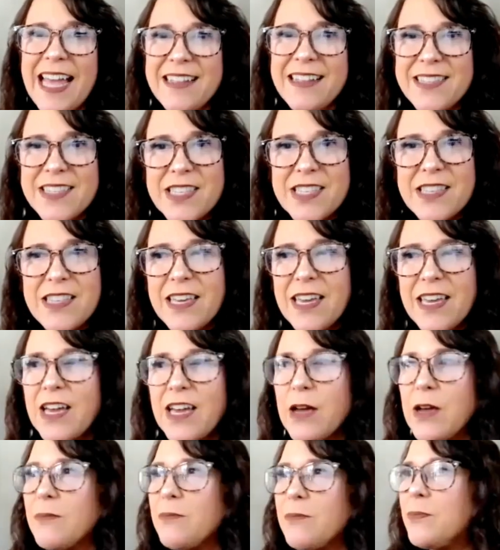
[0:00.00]
that's
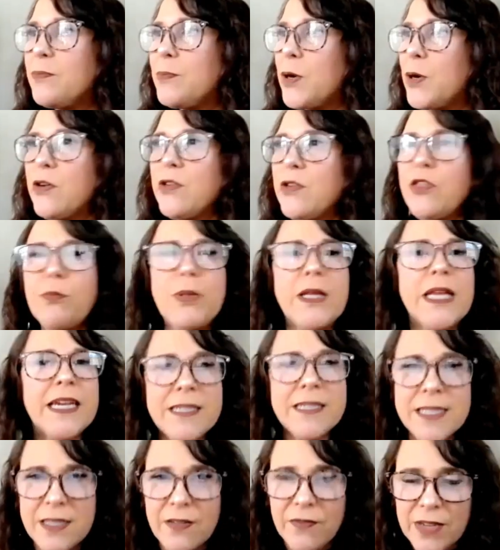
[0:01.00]
the birthplace